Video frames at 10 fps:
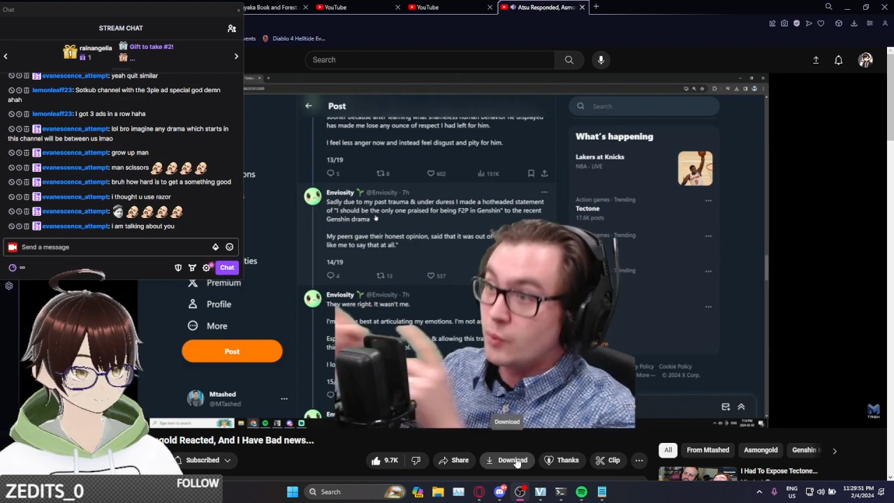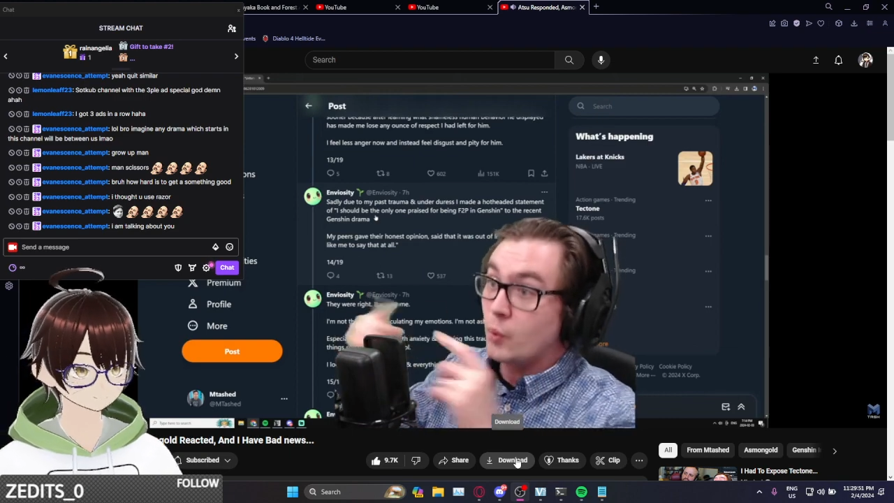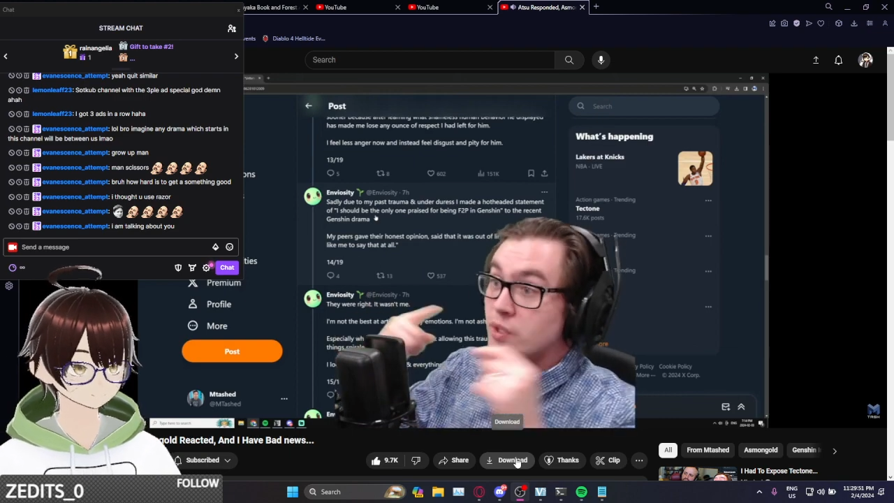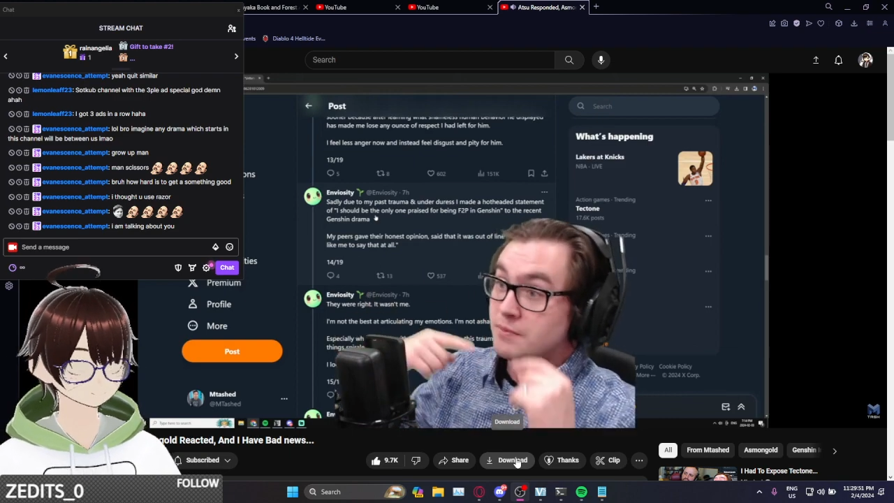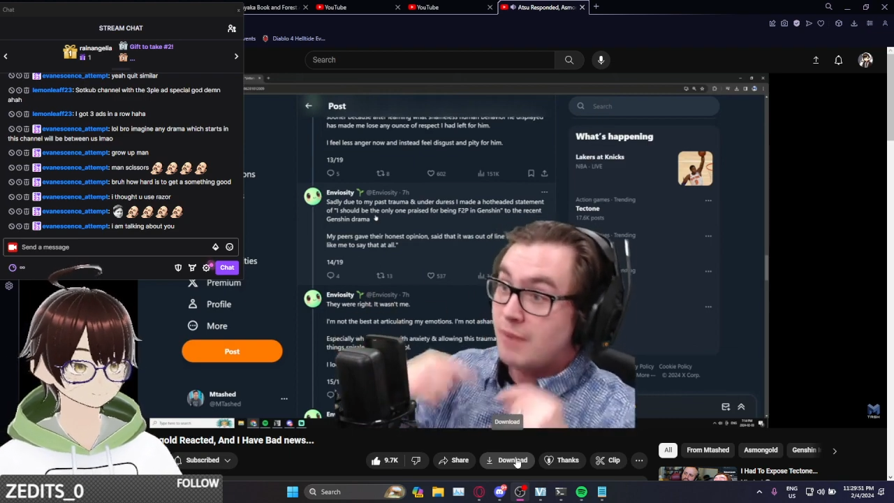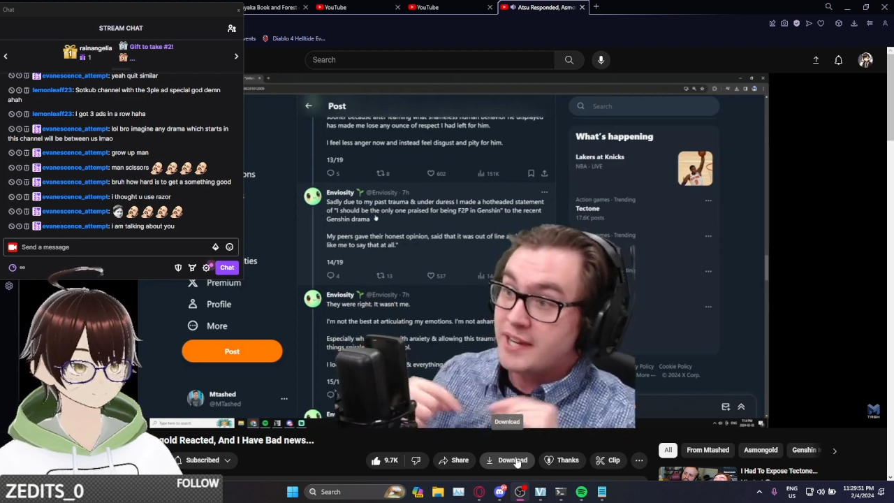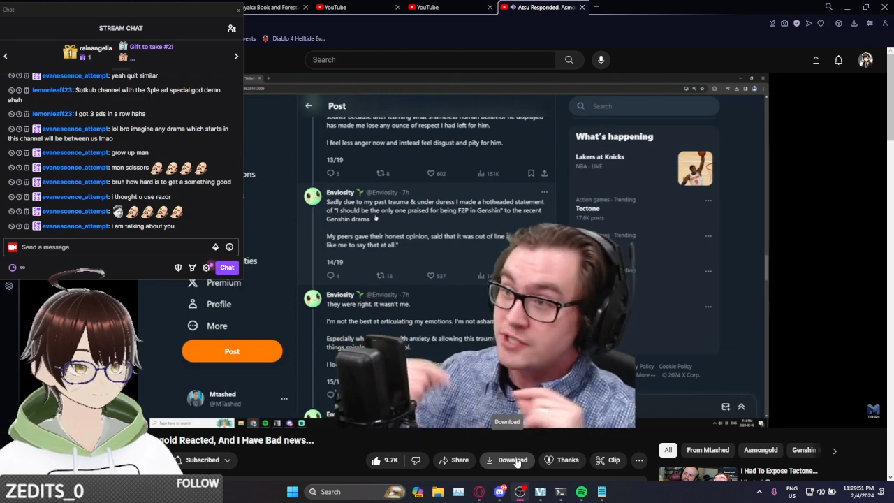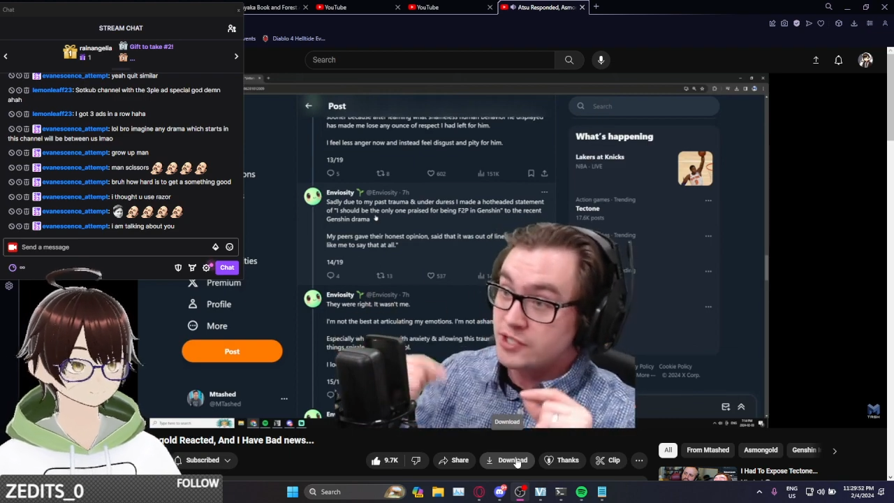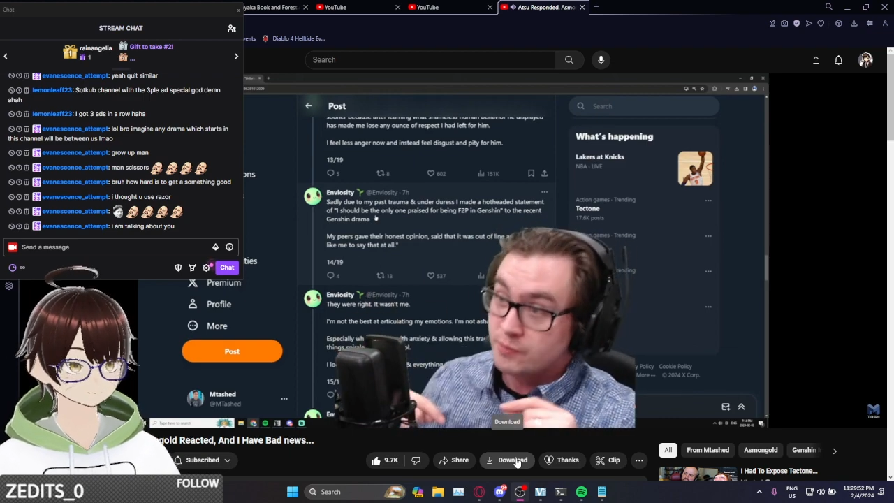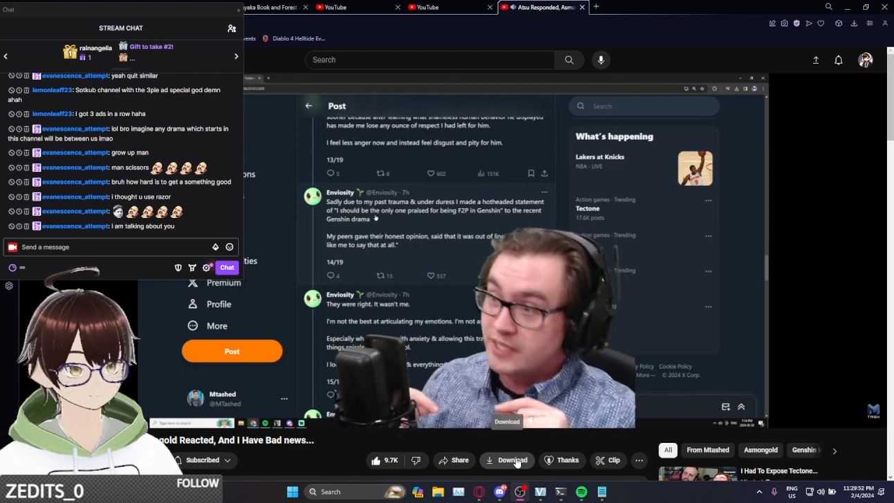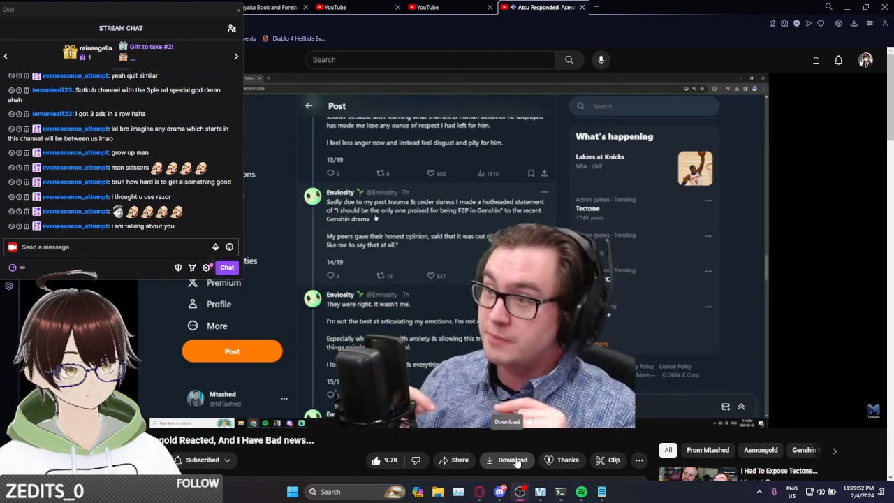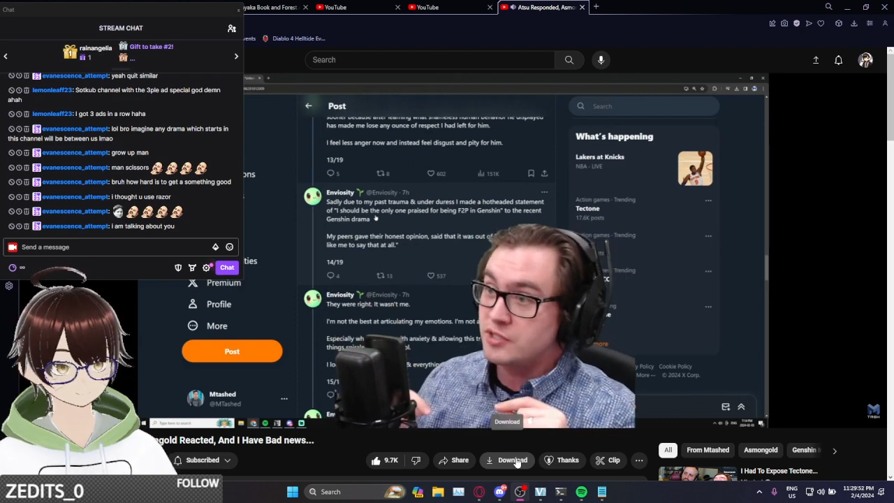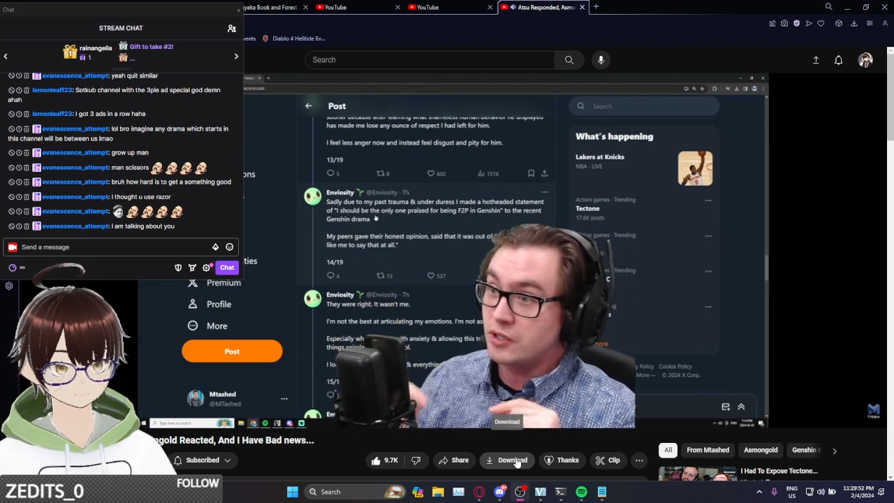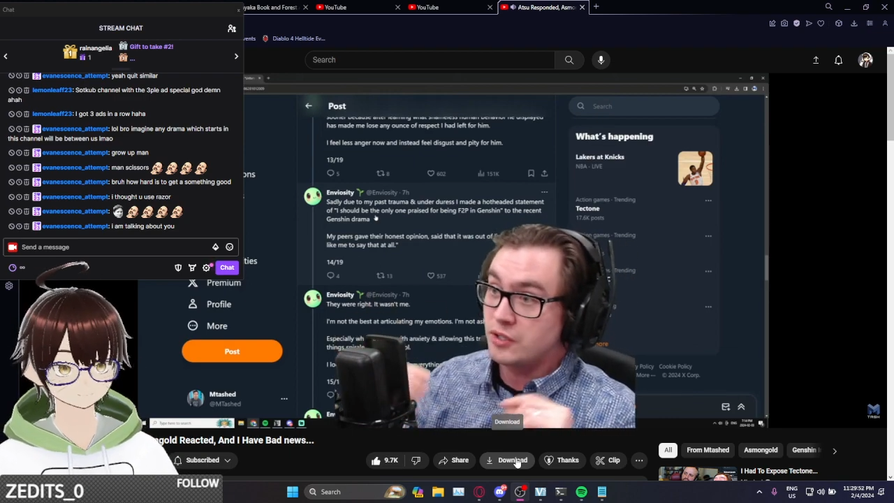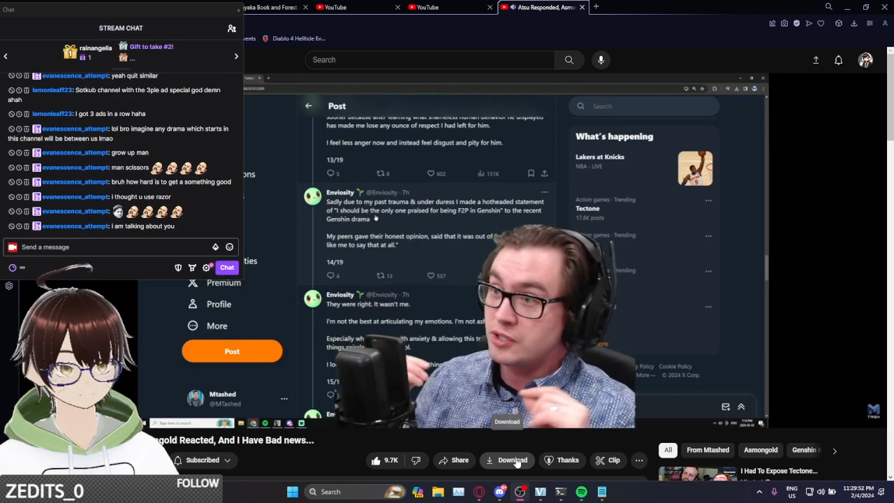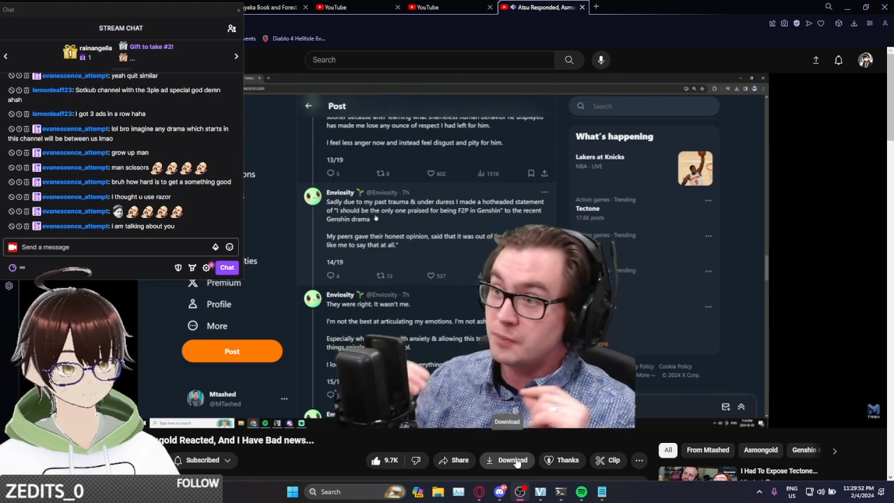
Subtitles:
or to my stream to